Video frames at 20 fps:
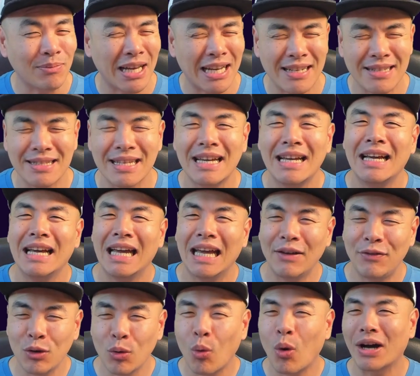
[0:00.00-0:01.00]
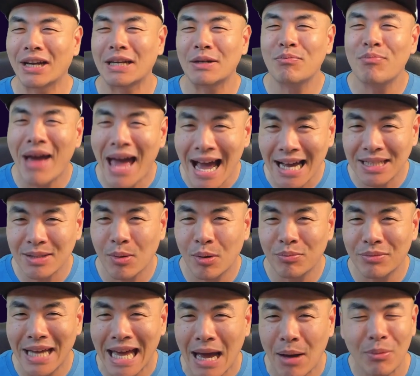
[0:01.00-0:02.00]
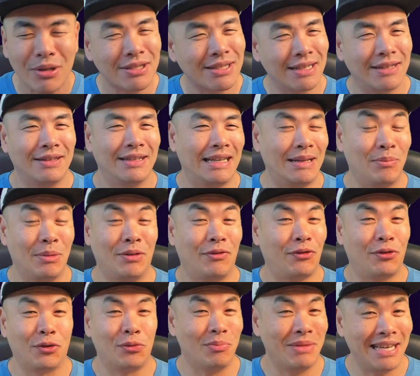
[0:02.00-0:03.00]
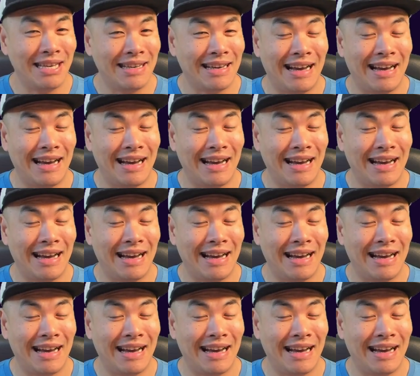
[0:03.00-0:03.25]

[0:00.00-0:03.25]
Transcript: That is, if you wanted maximum damage, and I mean for me,